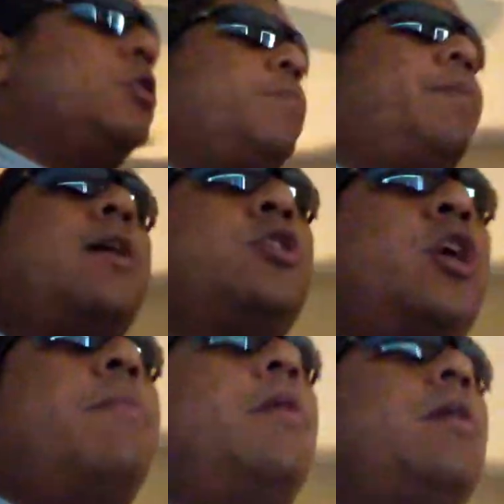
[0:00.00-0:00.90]
suspend
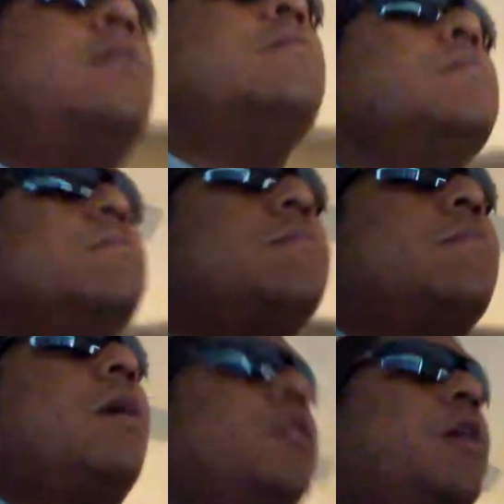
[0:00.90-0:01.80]
JB
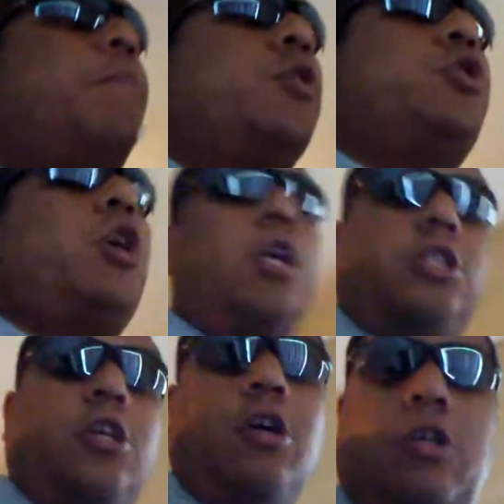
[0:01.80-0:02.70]
and they put
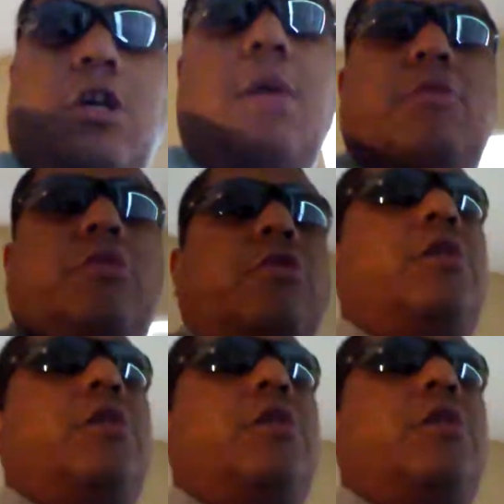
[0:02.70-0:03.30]
Josh on the commentary